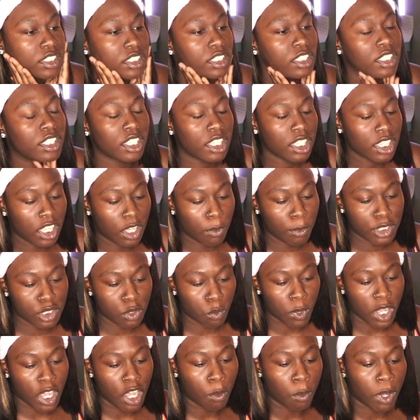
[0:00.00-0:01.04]
I went to
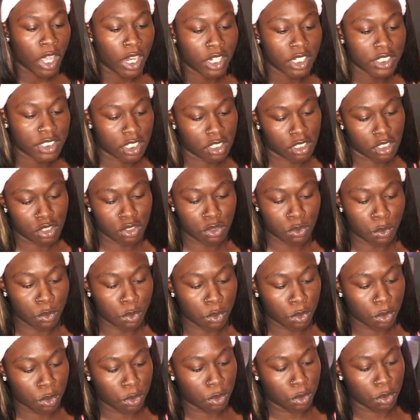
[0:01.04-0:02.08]
Wild Waters as a
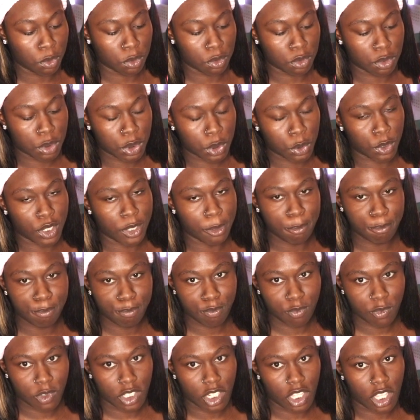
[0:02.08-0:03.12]
school trip
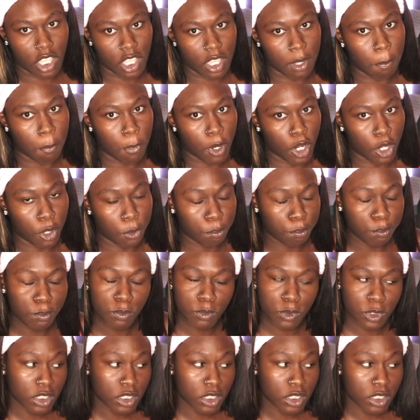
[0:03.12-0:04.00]
and bro,